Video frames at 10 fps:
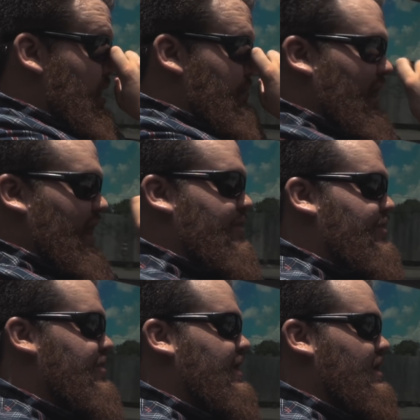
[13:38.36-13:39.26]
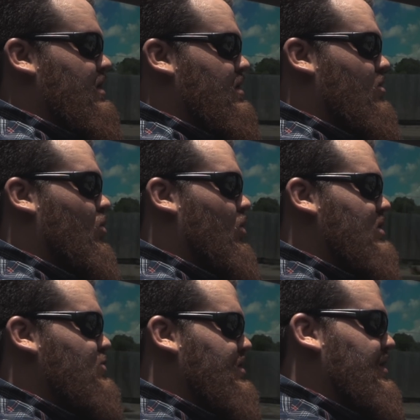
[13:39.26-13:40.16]
but I think
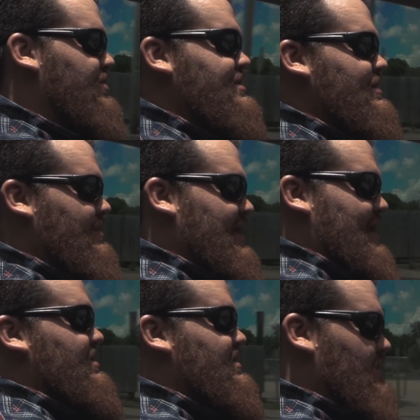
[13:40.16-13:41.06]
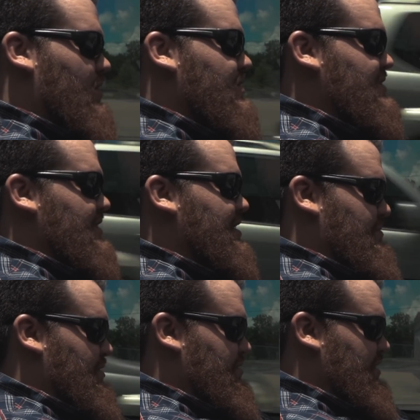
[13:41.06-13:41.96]
Wedgewood Houston became this artisan
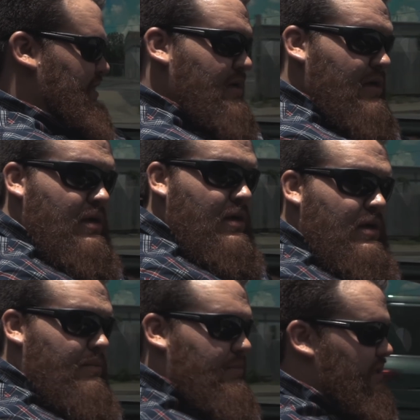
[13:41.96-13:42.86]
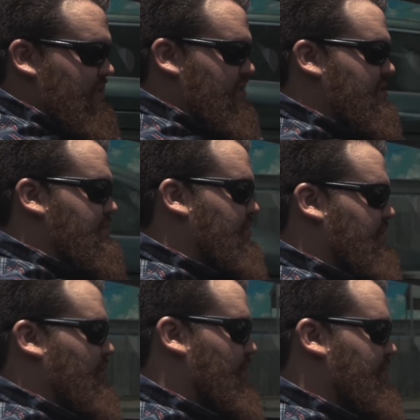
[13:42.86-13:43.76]
community because of this
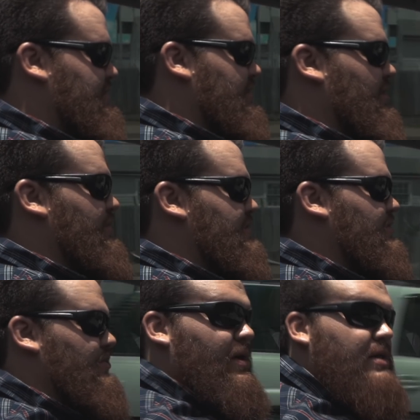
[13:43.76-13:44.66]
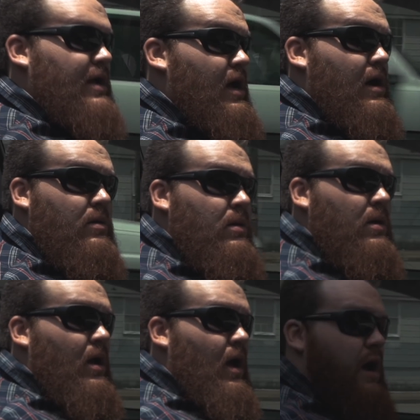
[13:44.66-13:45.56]
building we're about to go into right now.
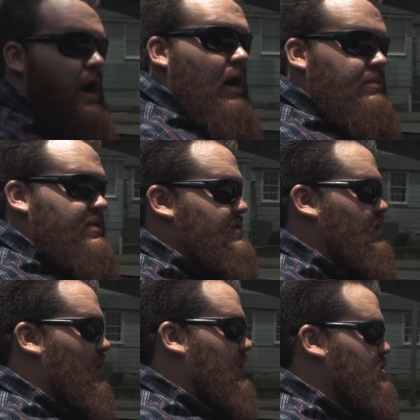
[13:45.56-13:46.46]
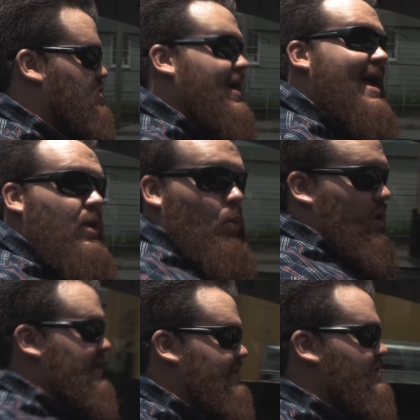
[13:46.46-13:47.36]
This is called Track
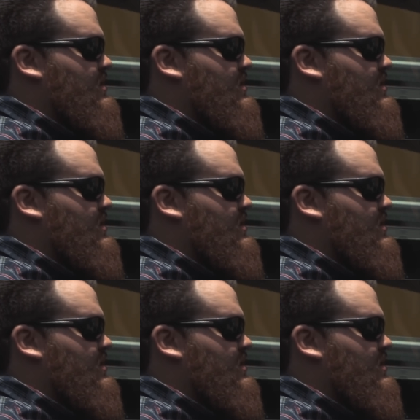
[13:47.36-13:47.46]
1.